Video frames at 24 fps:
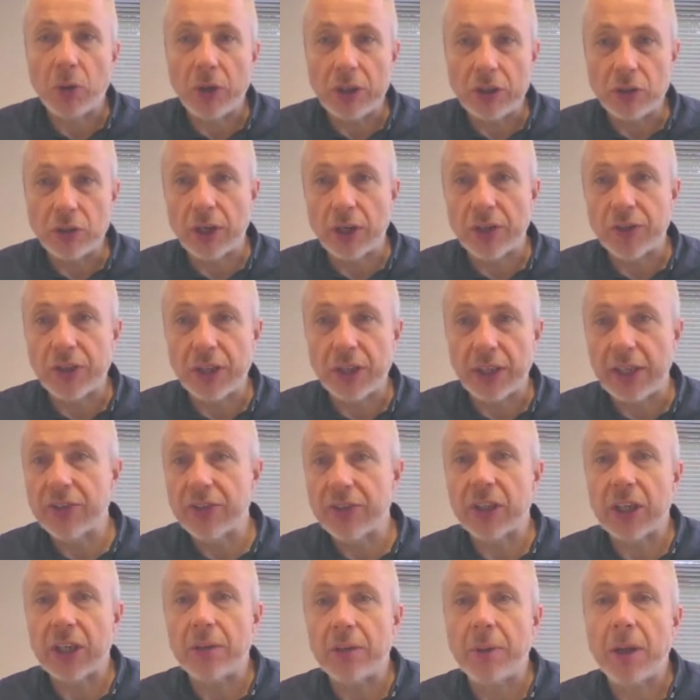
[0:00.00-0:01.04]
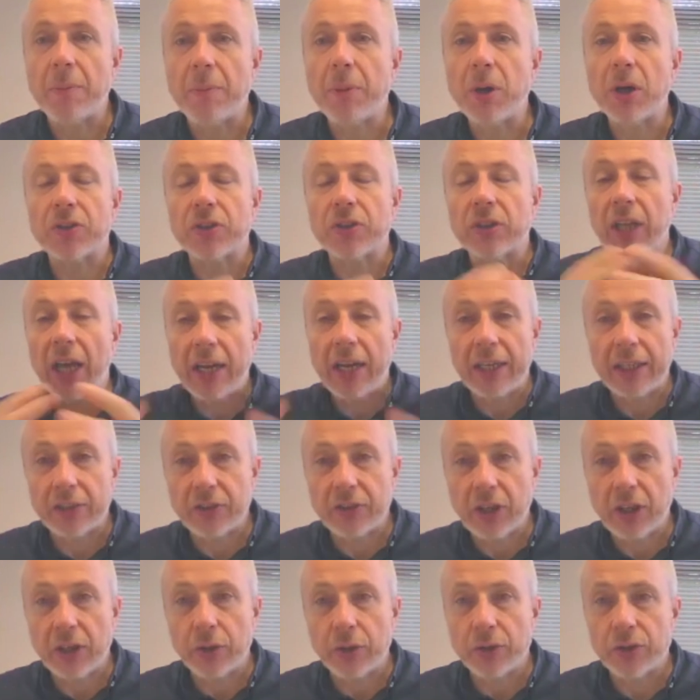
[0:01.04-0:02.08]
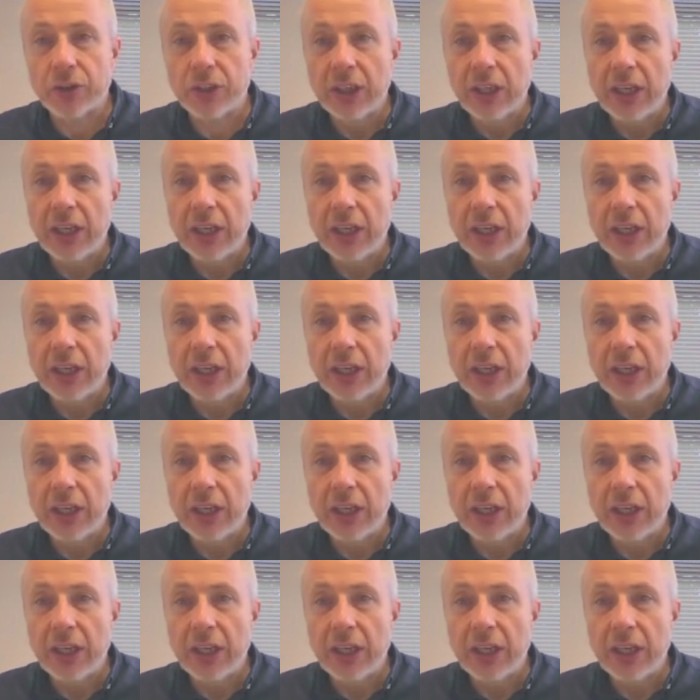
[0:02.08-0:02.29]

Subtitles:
interesting? Is it going to be a personal anecdote?